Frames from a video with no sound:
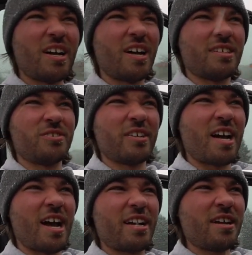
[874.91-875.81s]
uh, so
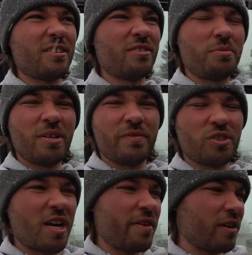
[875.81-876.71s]
yeah, I got a little bit of a
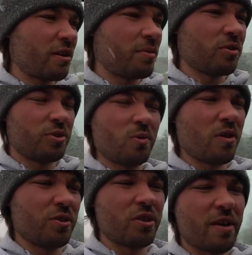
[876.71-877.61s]
drive. I got about a two
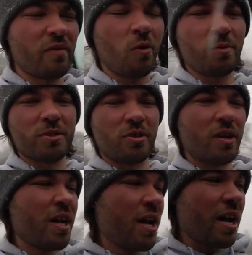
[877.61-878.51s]
hour drive home.
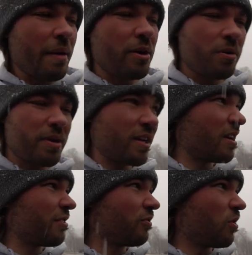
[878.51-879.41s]
So I better be
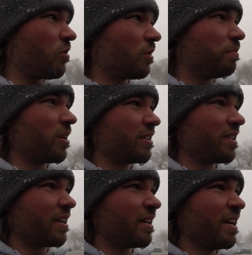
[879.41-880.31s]
getting on the road. But
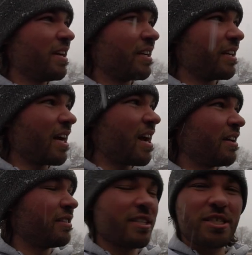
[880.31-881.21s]
uh,
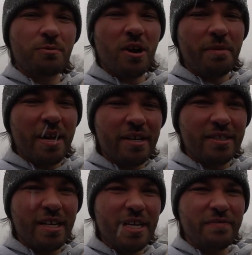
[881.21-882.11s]
yeah, this is where I'm
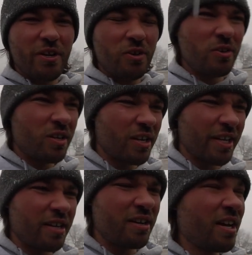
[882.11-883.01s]
ending today's video.
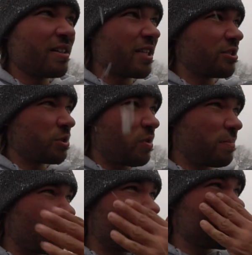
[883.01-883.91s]
Again, that's the
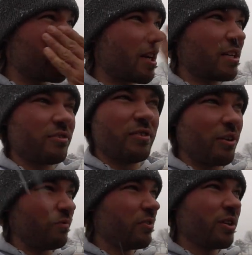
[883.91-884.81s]
Swamp Donkey Shack.
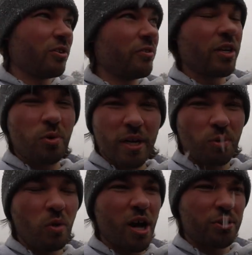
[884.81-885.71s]
Like really, really
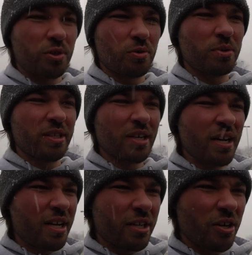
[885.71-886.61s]
quick walkthrough. But
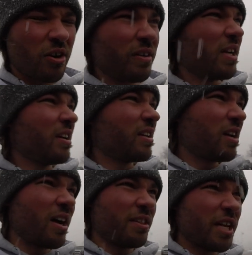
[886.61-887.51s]
you know,
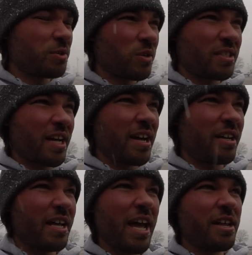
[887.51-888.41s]
uh, that's where it's at.
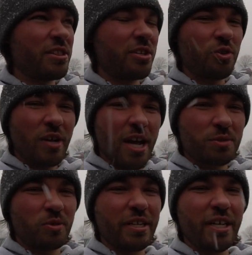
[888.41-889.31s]
Anything you
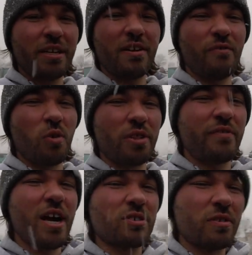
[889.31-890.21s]
guys will need for the
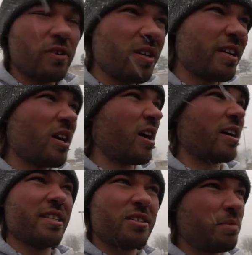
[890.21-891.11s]
Fox River,
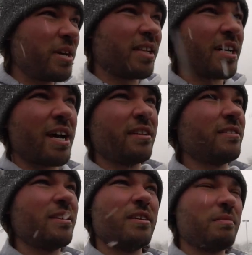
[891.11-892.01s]
uh, it's going to be at that
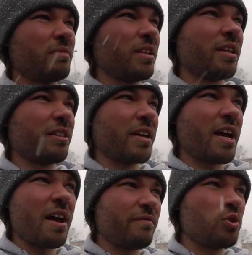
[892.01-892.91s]
they
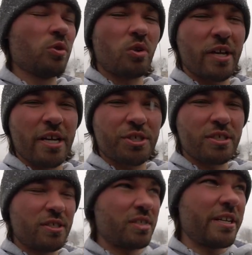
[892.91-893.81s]
have two
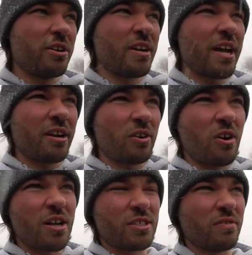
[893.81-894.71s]
locations here and
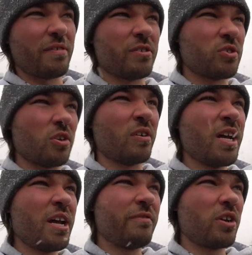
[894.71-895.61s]
across the river so
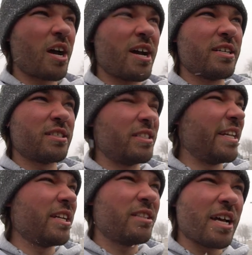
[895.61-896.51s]
if you guys
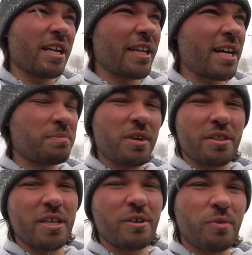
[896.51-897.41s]
need that last
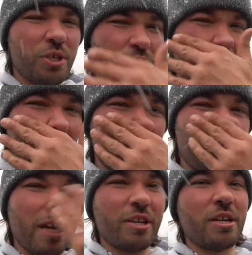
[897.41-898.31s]
minute thing when you show
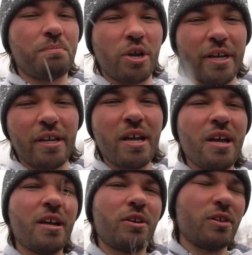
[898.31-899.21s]
up that you didn't bring
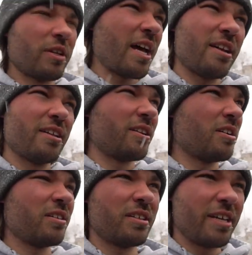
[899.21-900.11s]
head in
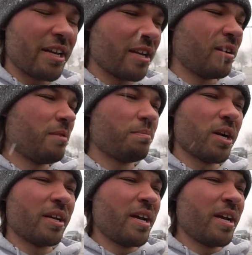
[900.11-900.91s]
there get it but